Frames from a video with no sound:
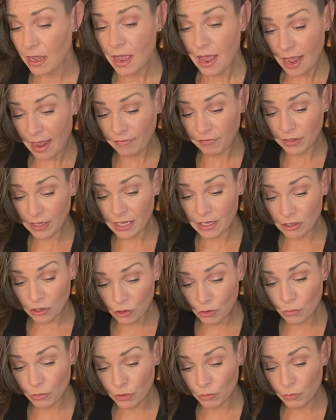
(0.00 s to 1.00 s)
I feel like
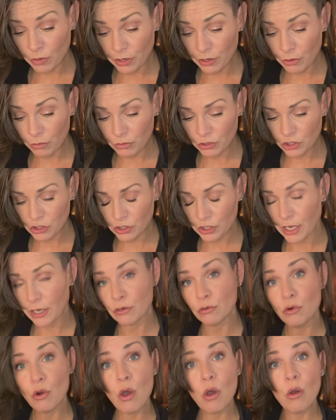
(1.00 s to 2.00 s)
you were the one who was just like,
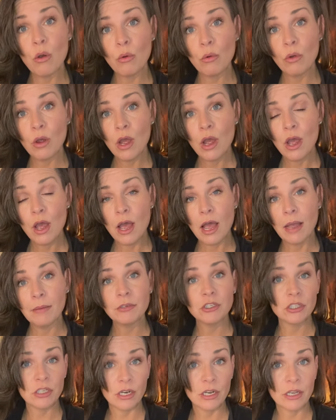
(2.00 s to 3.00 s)
no, I'm
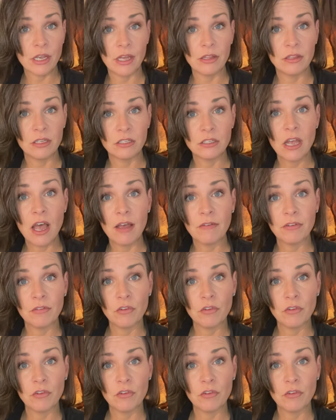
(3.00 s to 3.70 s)
just going to cut this off.